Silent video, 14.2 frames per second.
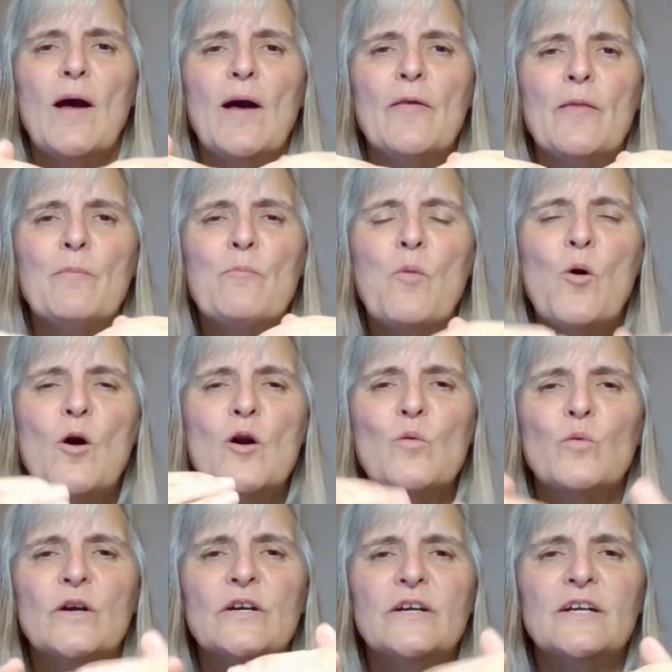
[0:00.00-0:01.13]
The more
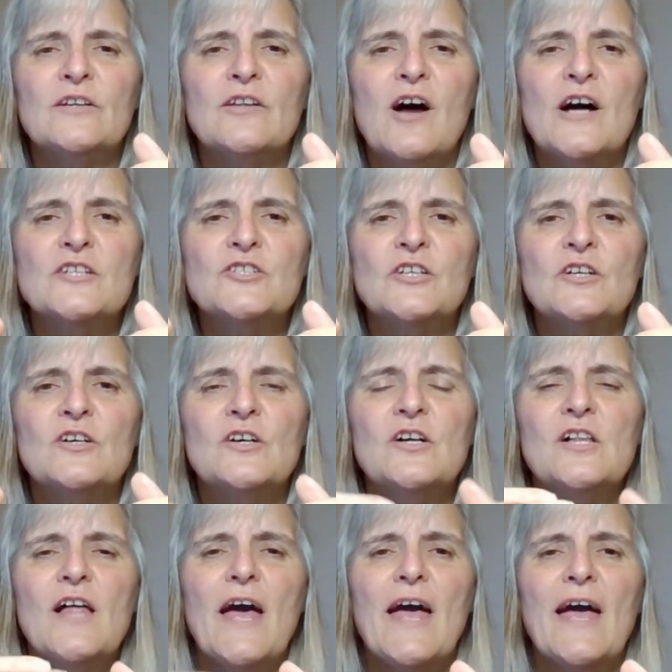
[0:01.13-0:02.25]
we're
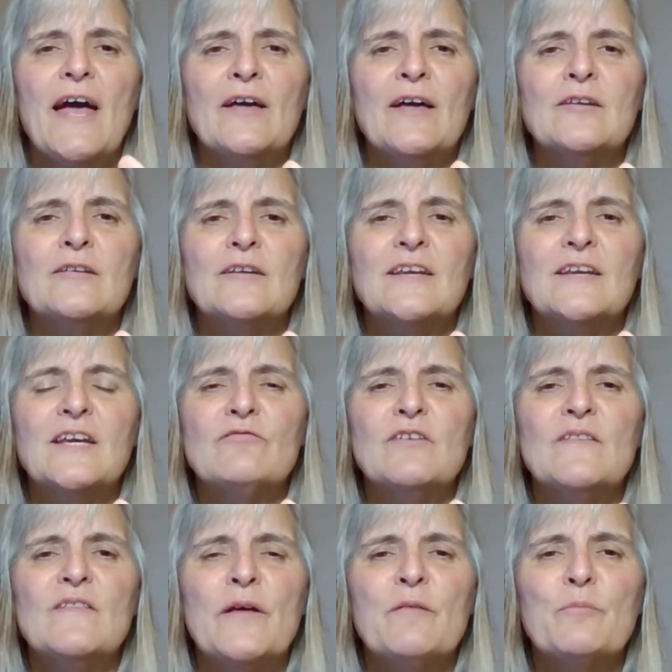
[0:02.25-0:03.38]
illogical and
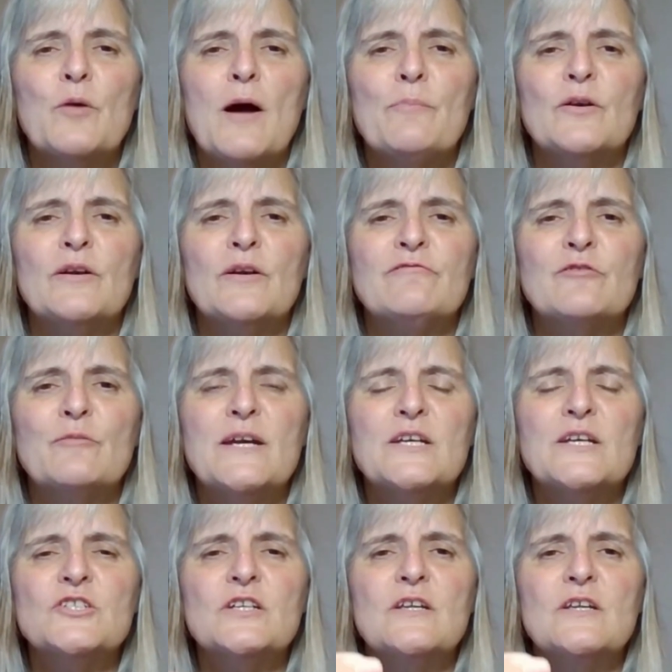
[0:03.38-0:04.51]
given the proper
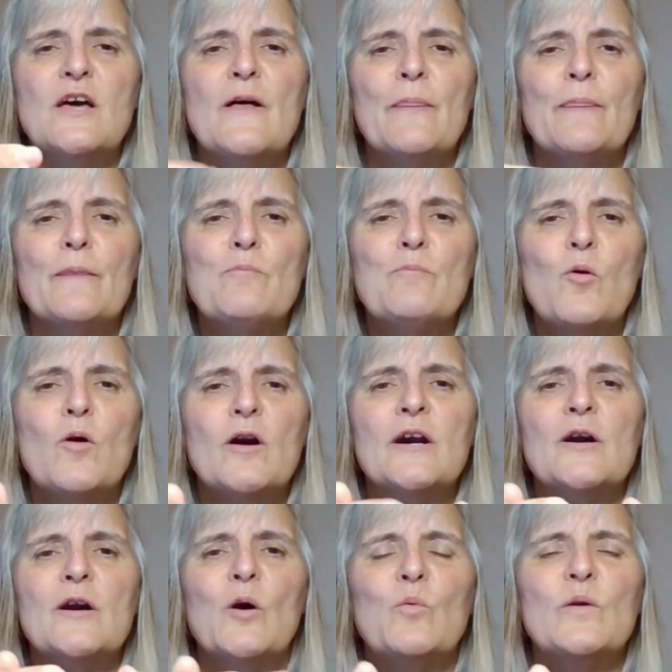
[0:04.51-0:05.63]
information, the more
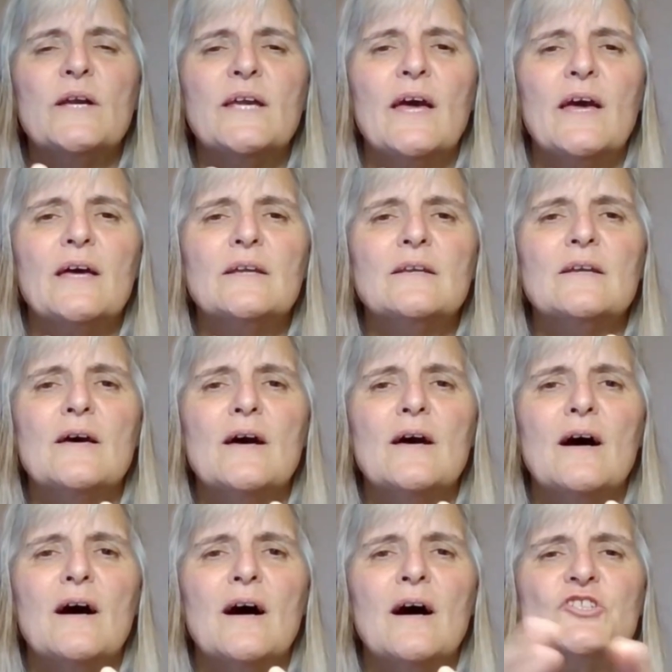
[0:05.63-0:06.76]
we can
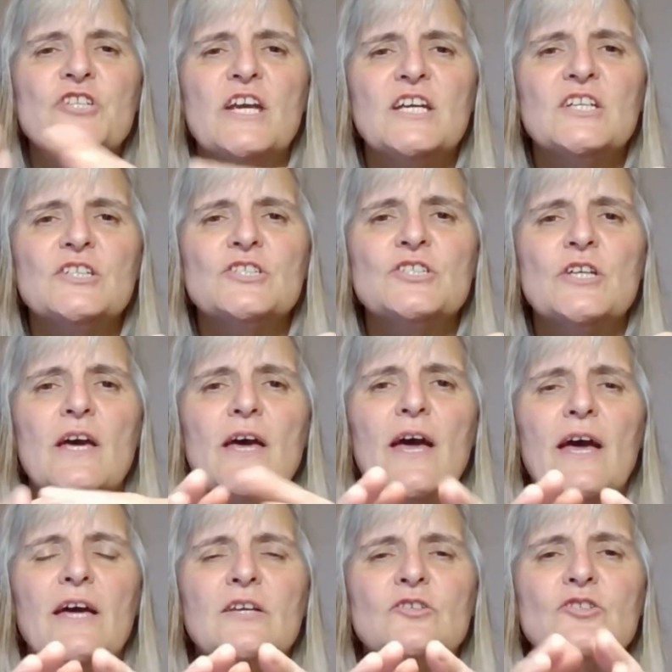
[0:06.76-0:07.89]
change
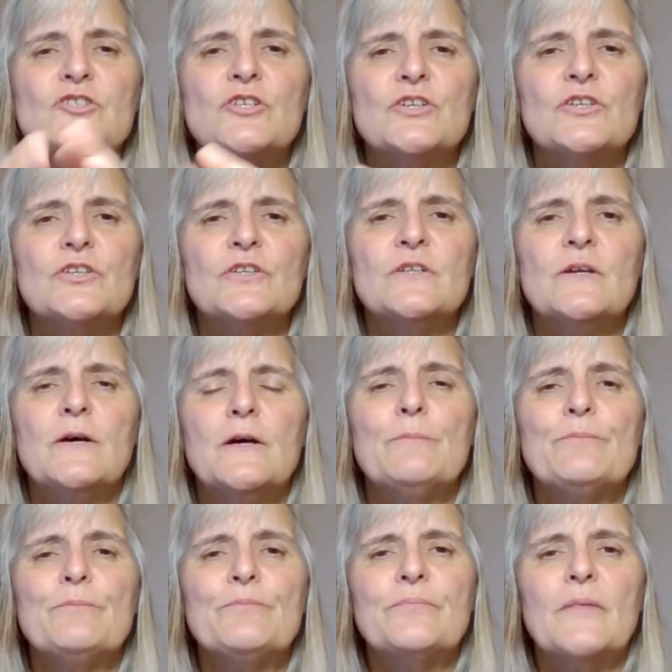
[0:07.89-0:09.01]
and turn,
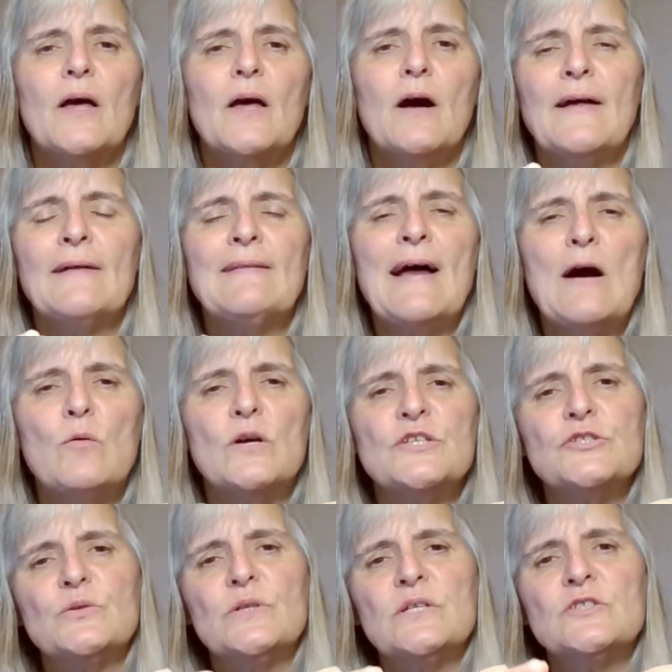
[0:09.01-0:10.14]
allow our
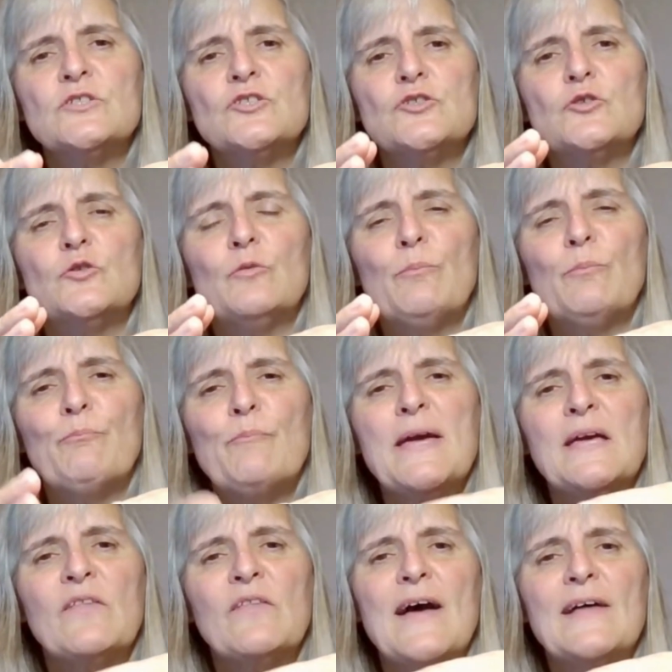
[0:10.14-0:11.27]
students to
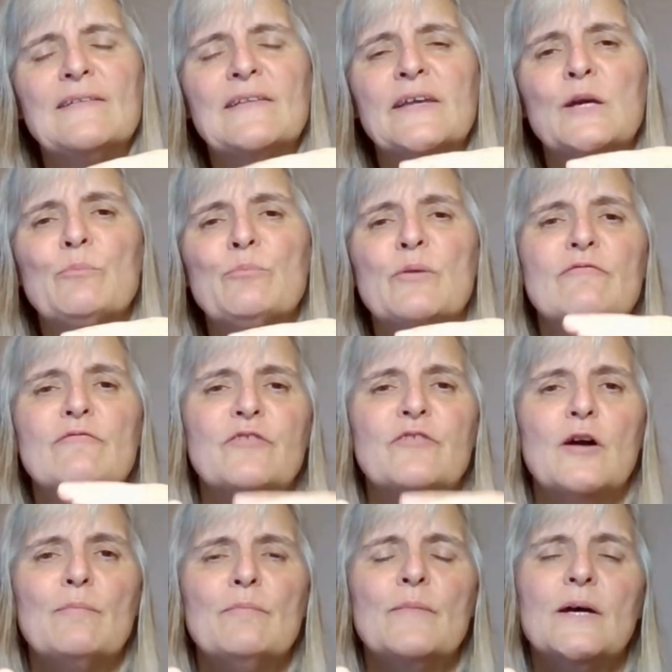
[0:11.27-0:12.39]
make that leap
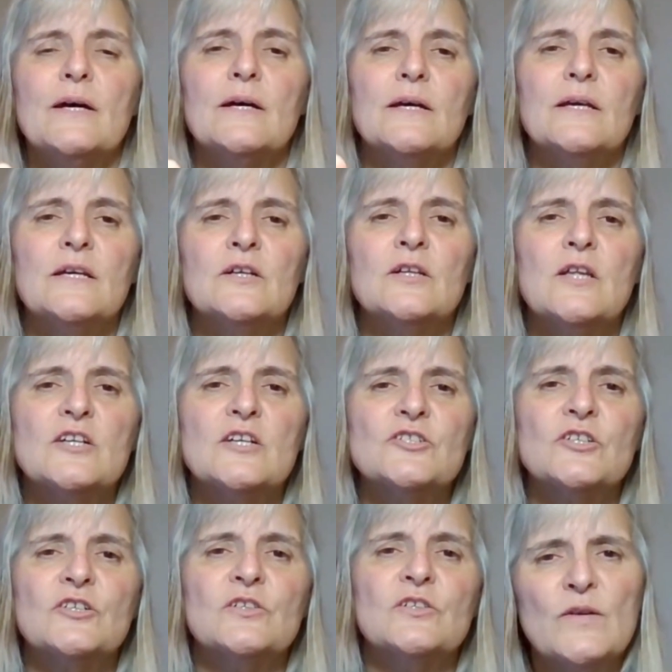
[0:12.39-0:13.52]
from
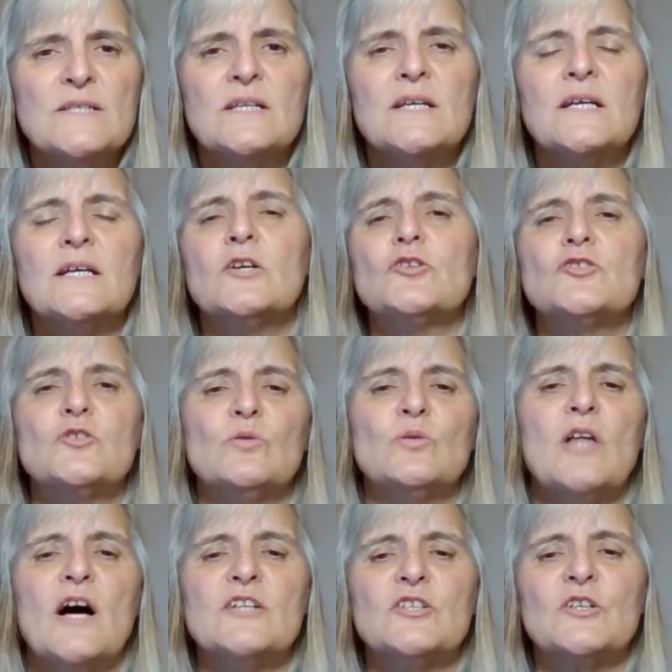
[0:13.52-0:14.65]
illogical reasoning to
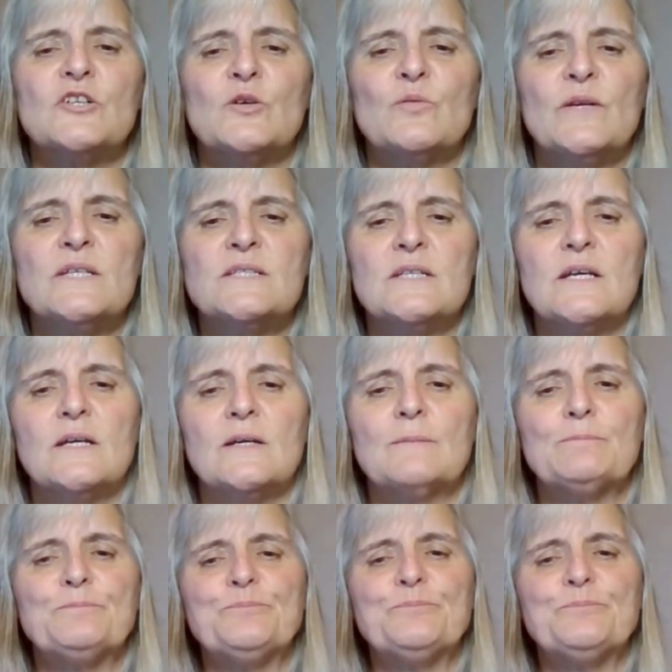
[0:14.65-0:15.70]
logical reasoning.